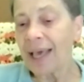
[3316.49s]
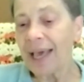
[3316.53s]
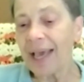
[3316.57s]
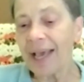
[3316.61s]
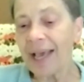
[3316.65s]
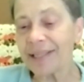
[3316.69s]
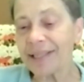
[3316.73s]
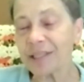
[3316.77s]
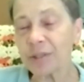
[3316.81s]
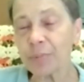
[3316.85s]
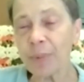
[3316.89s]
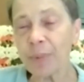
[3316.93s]

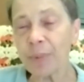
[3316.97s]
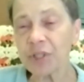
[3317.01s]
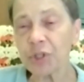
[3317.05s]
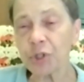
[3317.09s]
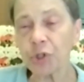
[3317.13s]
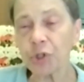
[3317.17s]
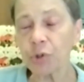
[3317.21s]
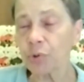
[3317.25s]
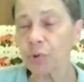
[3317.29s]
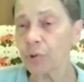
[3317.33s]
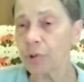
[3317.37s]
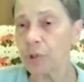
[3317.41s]
as my
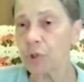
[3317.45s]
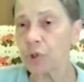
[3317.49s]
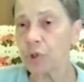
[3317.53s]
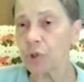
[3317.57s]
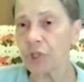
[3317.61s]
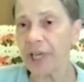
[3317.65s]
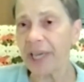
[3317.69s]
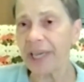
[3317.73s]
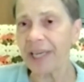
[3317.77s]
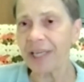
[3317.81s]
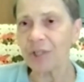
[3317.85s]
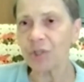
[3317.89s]
children
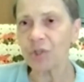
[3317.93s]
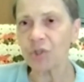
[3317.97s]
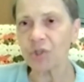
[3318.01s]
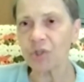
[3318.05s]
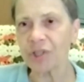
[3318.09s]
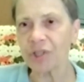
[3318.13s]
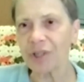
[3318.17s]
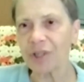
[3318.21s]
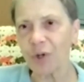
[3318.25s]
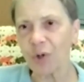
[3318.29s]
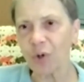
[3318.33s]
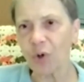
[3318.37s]
change
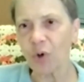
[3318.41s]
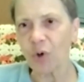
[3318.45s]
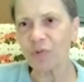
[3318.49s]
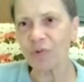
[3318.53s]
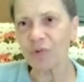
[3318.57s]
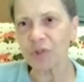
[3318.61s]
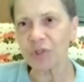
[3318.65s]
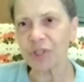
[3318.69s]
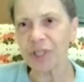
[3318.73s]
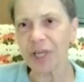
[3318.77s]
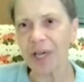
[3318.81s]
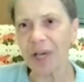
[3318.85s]

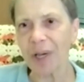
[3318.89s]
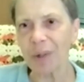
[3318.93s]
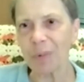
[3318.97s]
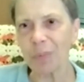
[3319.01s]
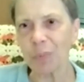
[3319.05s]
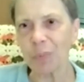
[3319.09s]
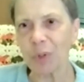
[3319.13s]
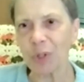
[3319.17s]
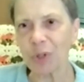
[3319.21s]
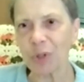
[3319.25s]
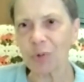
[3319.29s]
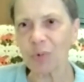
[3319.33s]
over time
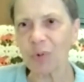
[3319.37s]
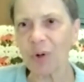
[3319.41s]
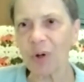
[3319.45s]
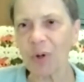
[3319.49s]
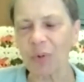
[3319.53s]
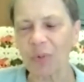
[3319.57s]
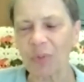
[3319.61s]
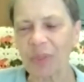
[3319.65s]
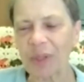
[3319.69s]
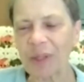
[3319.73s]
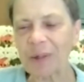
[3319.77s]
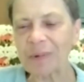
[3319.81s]
with
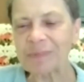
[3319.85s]
growth.